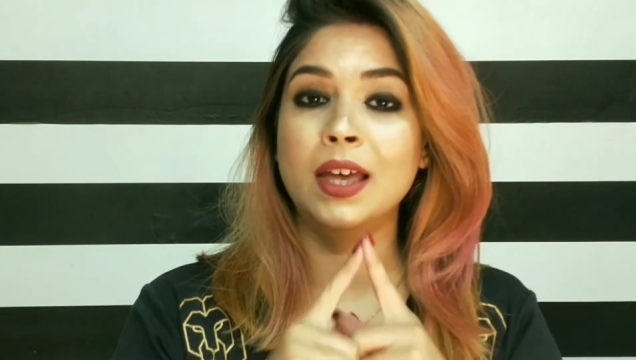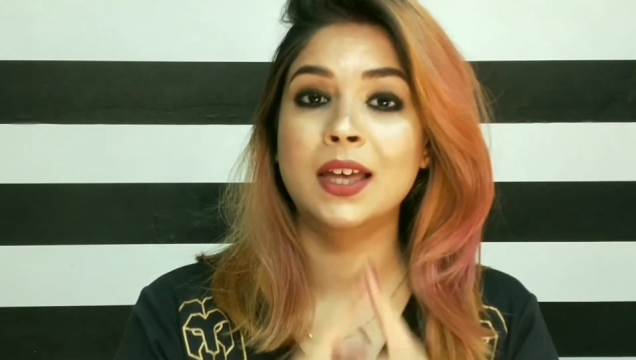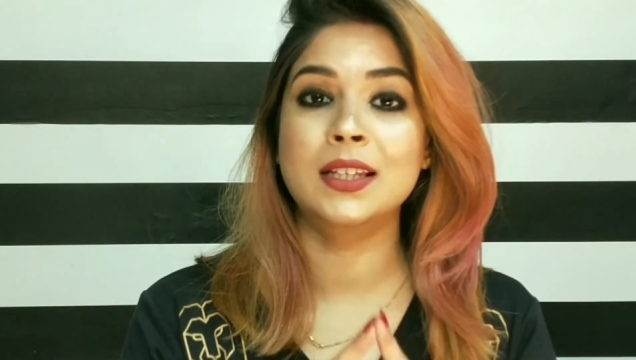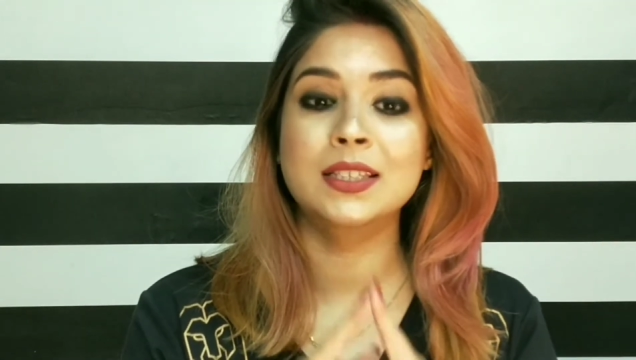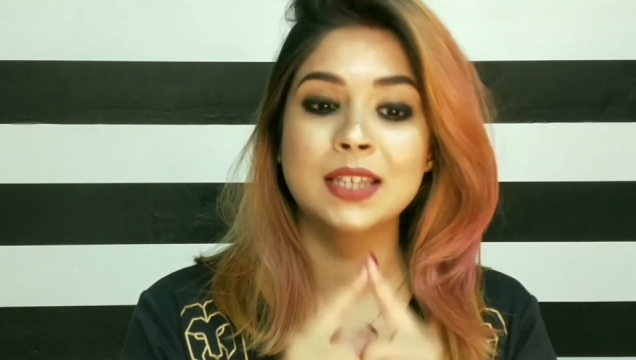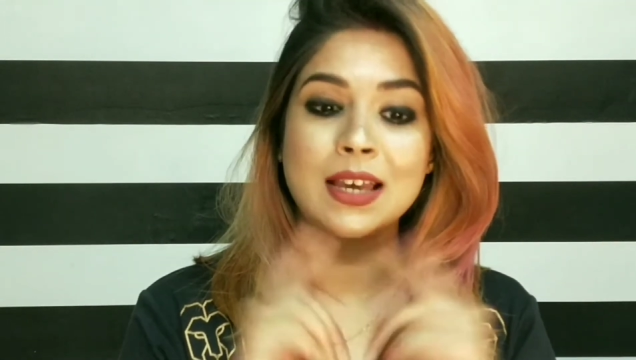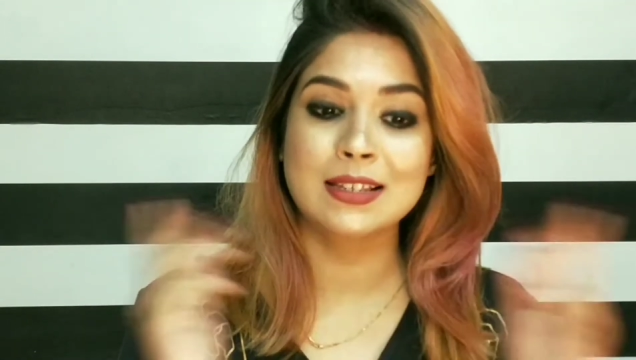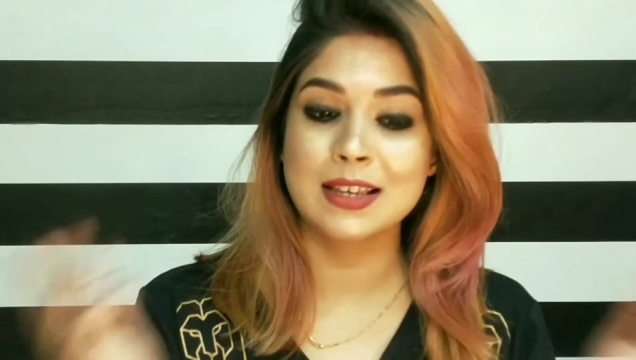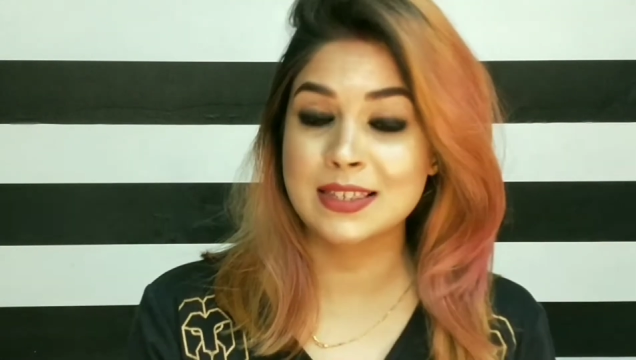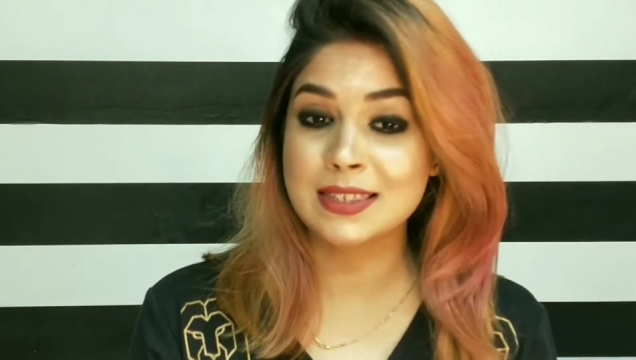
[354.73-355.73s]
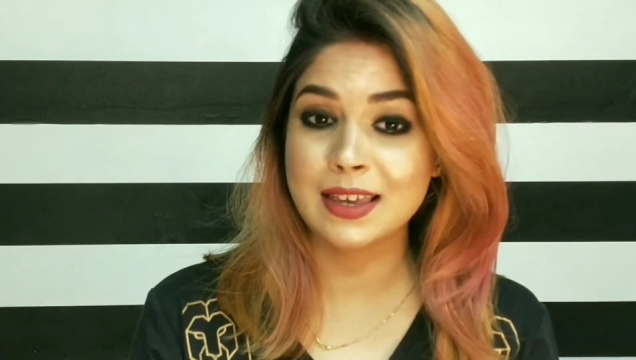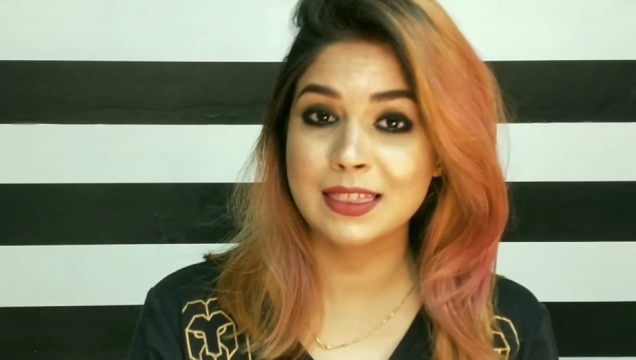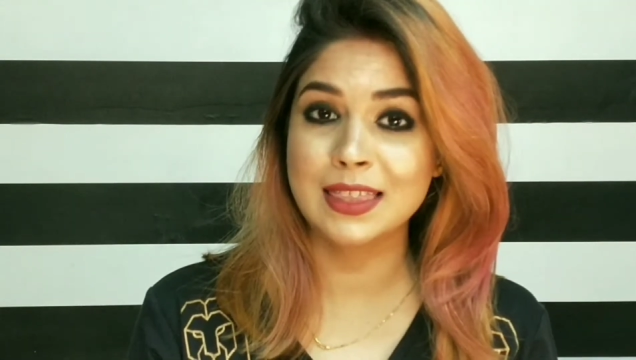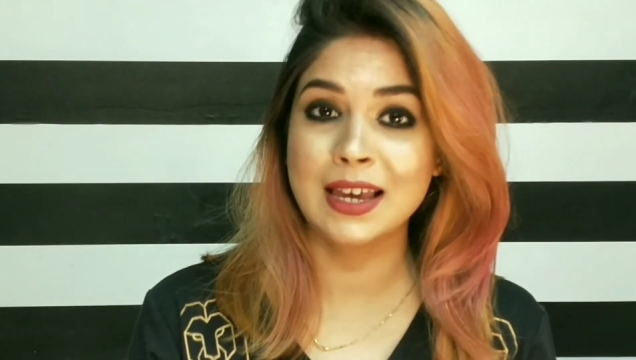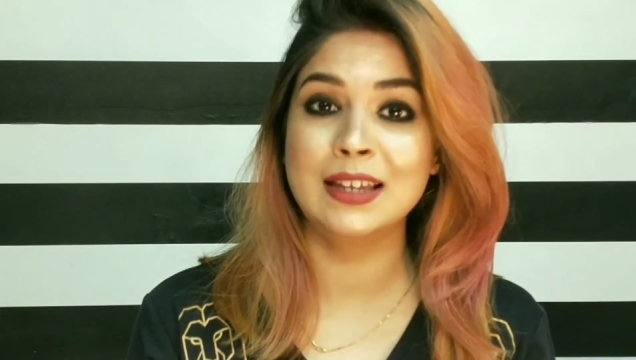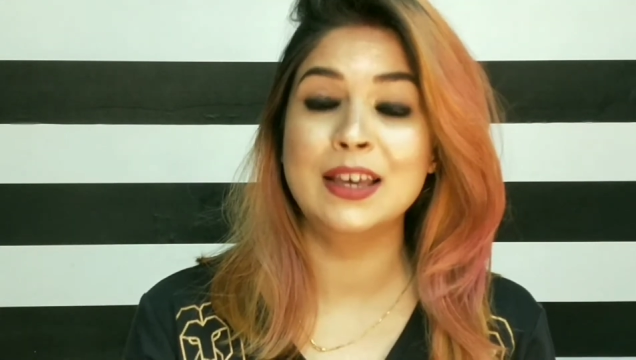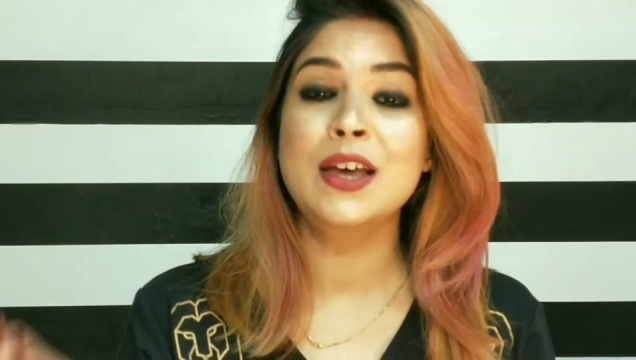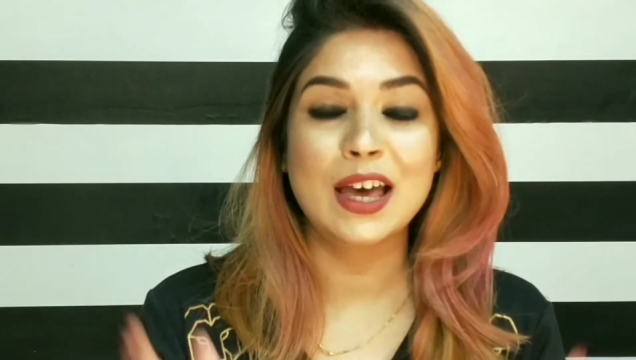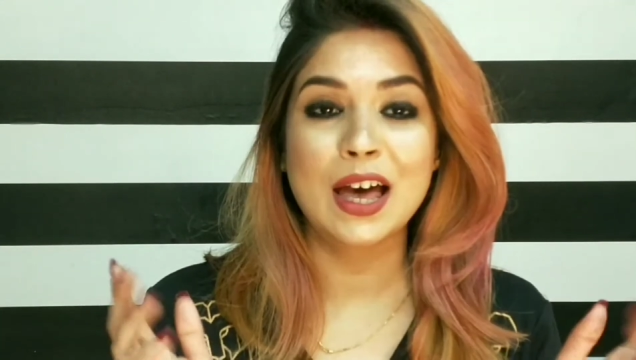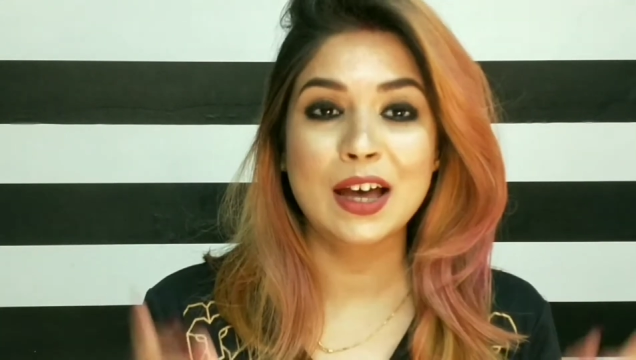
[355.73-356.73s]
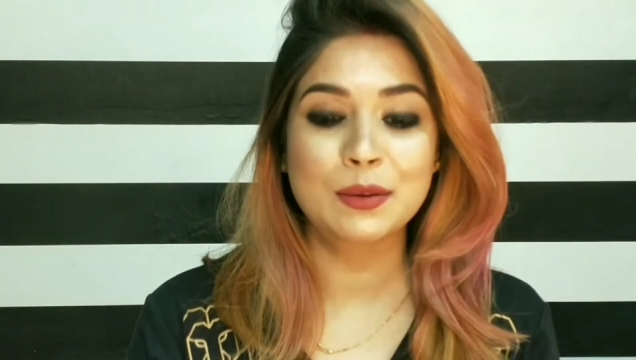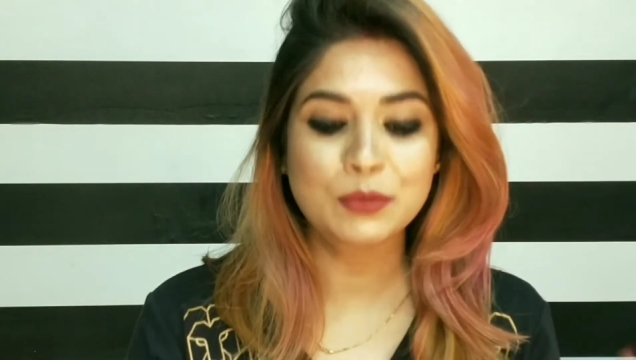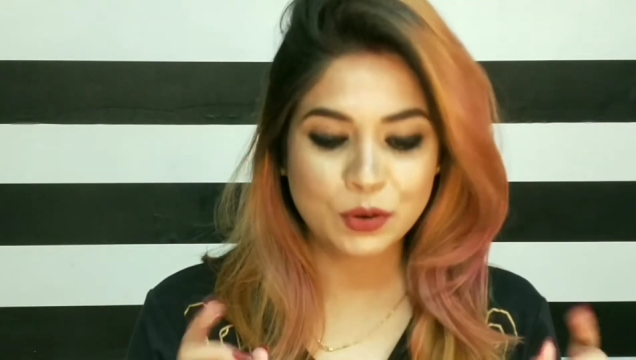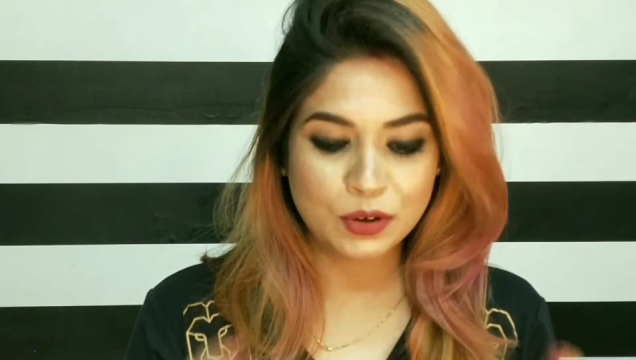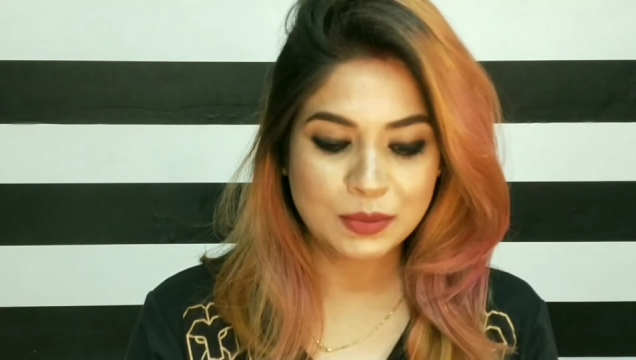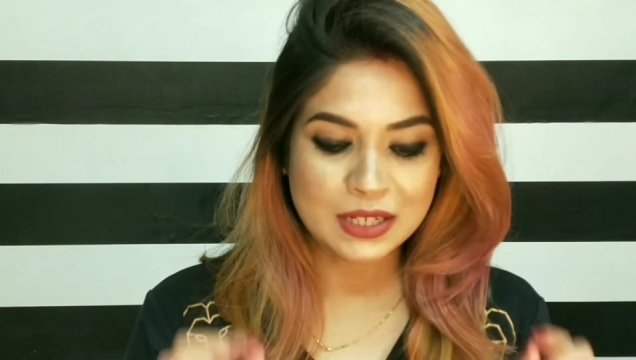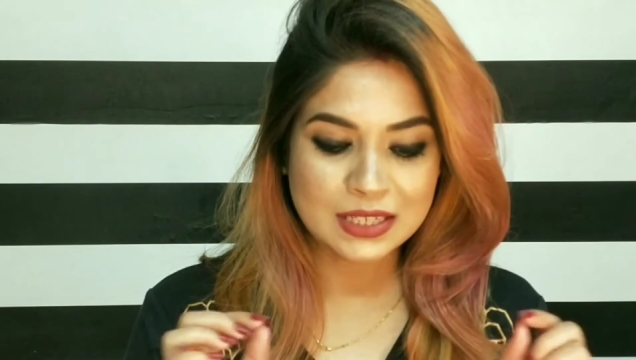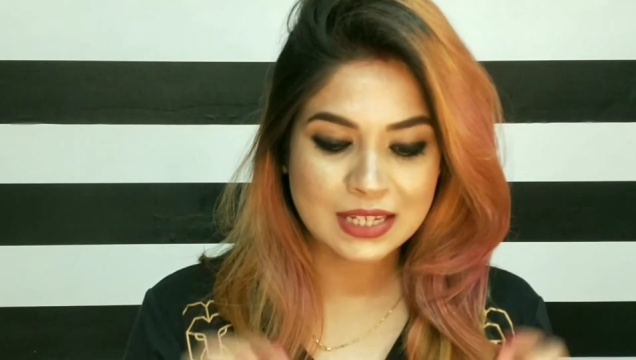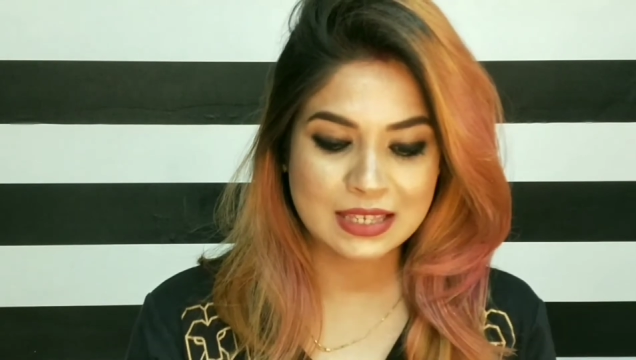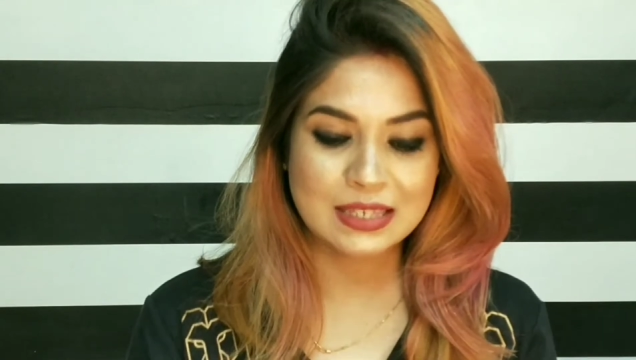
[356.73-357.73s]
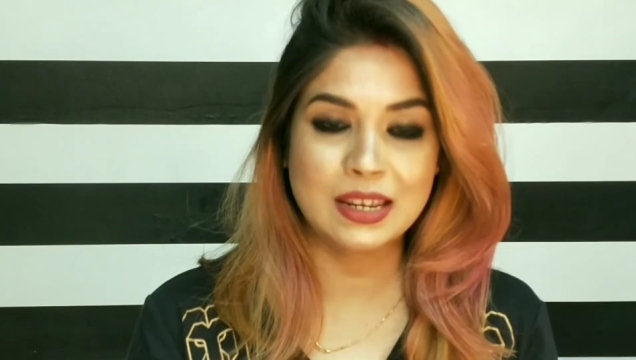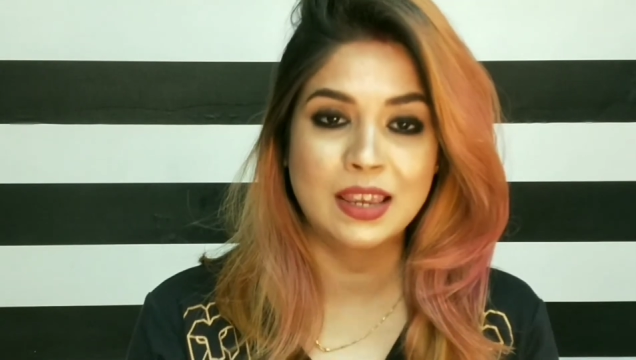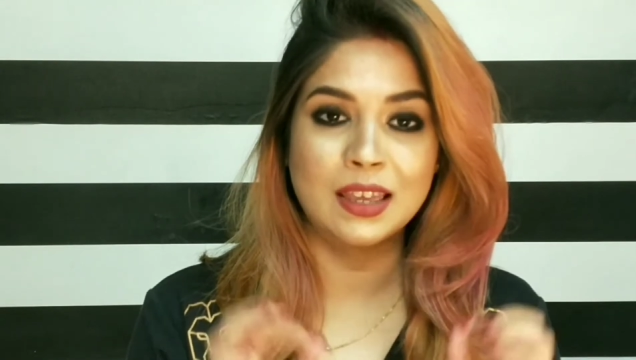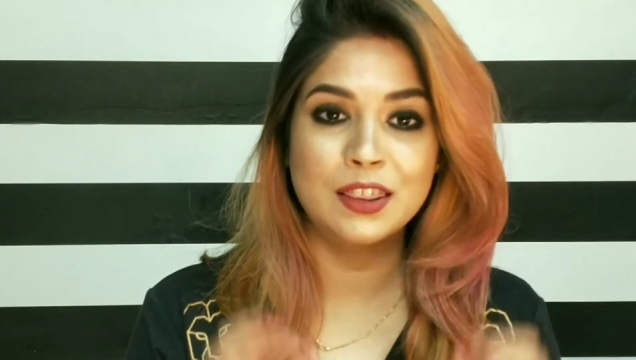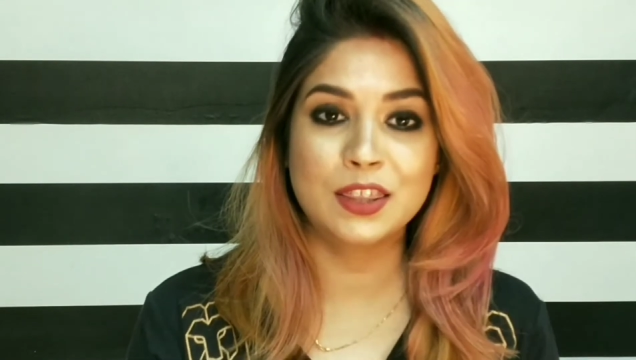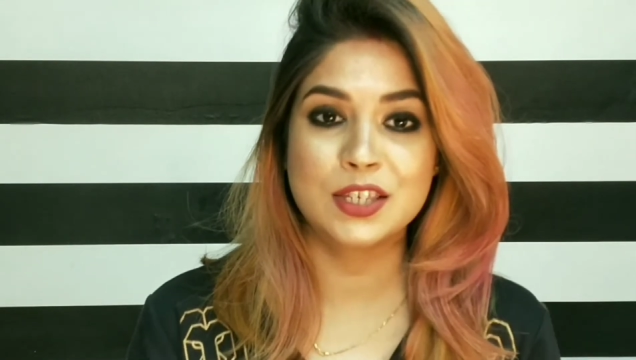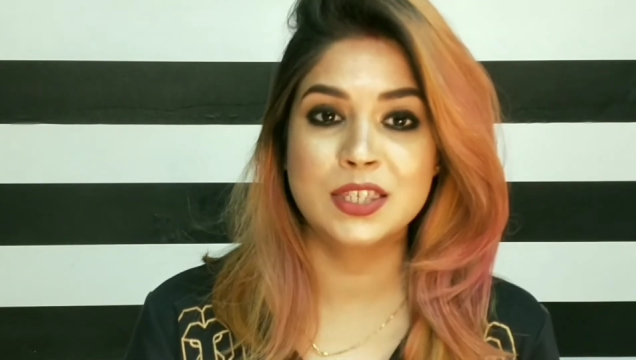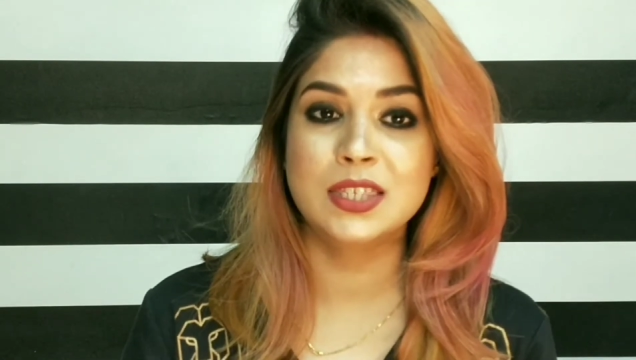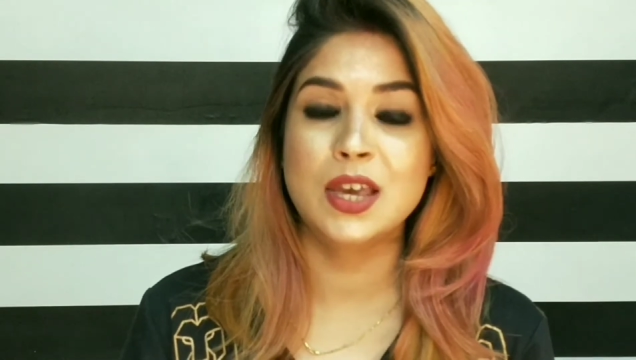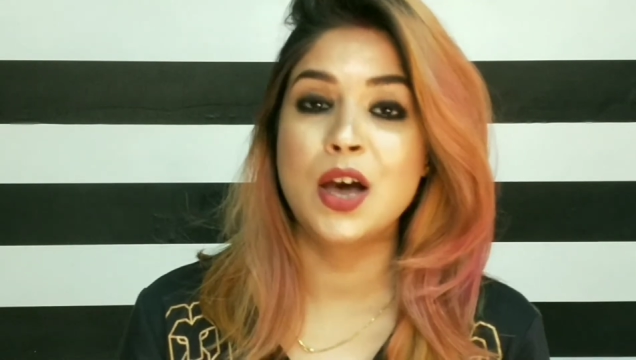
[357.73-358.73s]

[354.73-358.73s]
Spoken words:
And as I said, that I'm going to be testing this